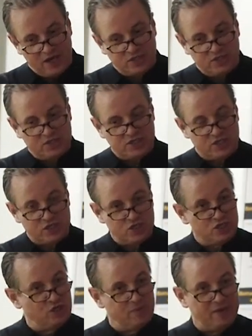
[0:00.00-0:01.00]
just a
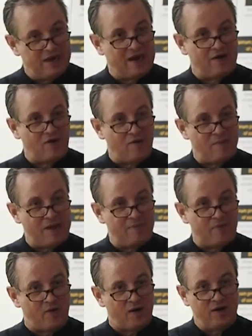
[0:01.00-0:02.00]
stupid error on my
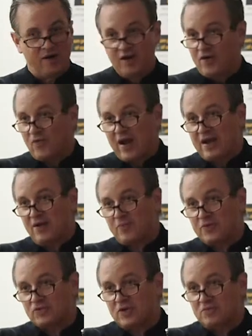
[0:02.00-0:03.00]
part, writing a
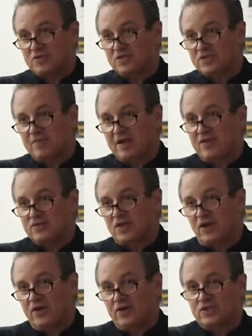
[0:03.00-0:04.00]
prescription to somebody that was
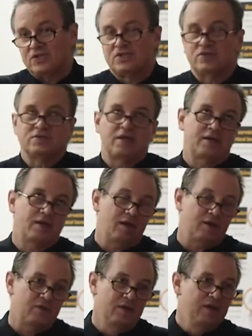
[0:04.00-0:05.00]
allergic. So it's like, you
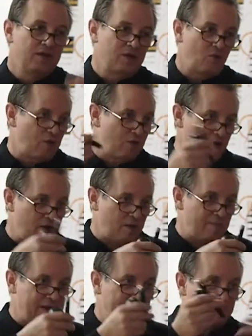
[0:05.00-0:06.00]
know, you worry all
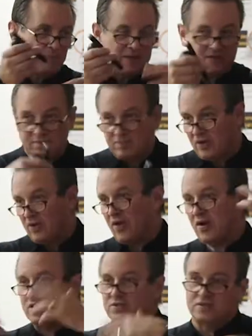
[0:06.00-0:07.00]
about implants and bone
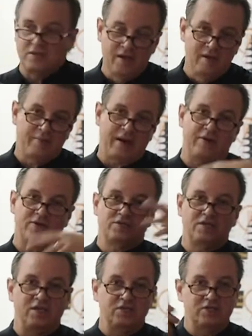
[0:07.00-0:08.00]
loss and
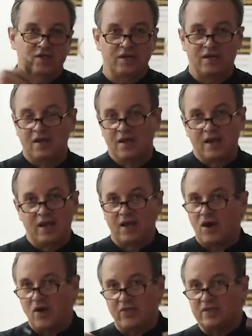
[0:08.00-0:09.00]
paresthesia and
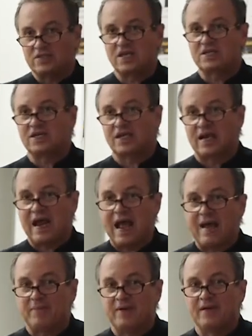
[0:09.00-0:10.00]
all these things that can
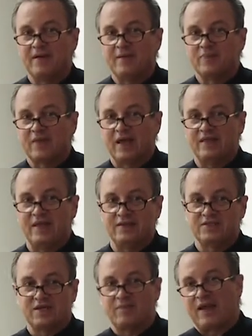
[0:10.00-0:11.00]
happen, and then
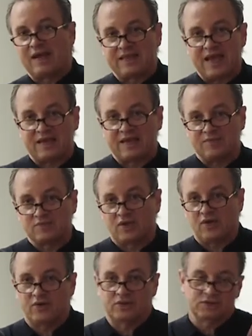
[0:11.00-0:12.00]
something like that comes
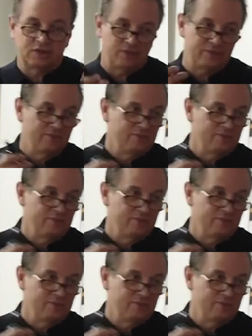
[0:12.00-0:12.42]
along. So